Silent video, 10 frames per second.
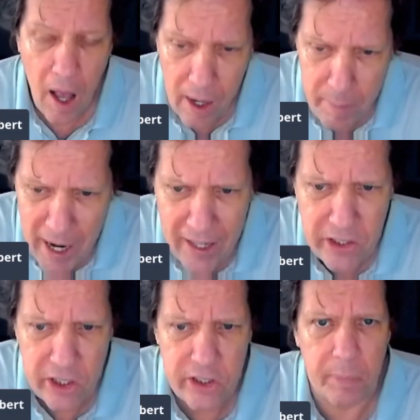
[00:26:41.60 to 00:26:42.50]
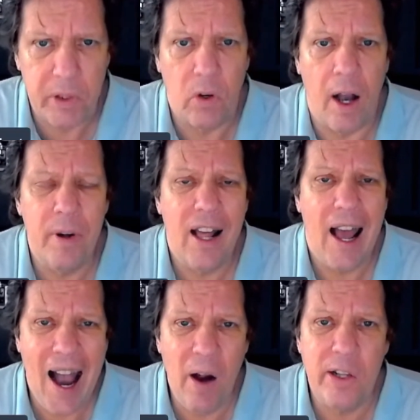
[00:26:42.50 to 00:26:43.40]
Let me ask you something, Robert.
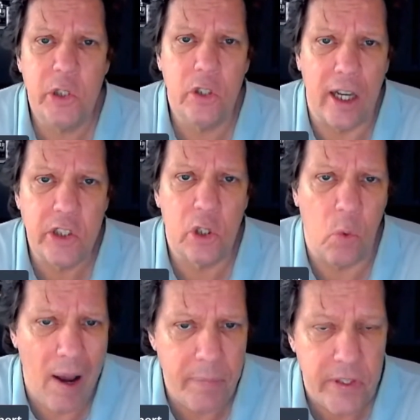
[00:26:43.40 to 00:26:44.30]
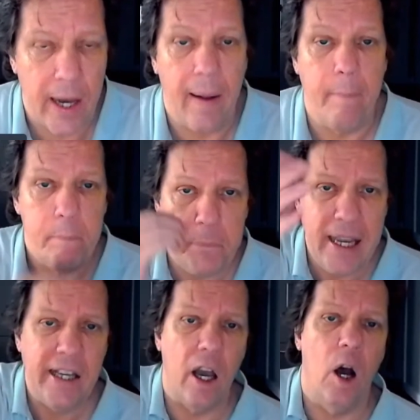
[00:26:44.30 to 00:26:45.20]
How did you get your website?
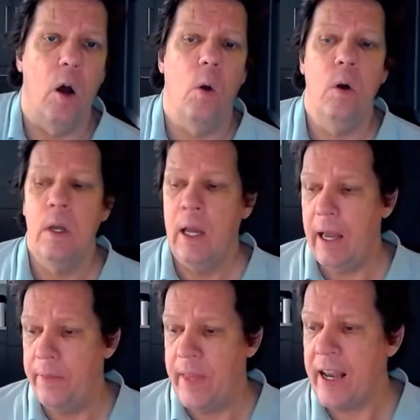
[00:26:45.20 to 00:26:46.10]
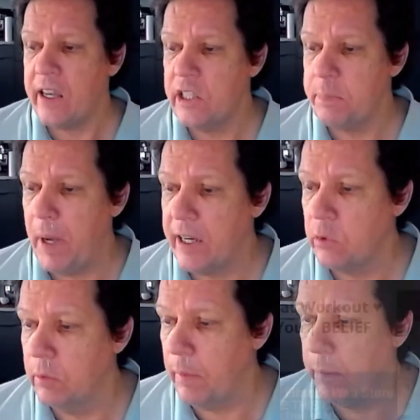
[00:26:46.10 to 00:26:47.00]
Bingo. And that gets back to what I'm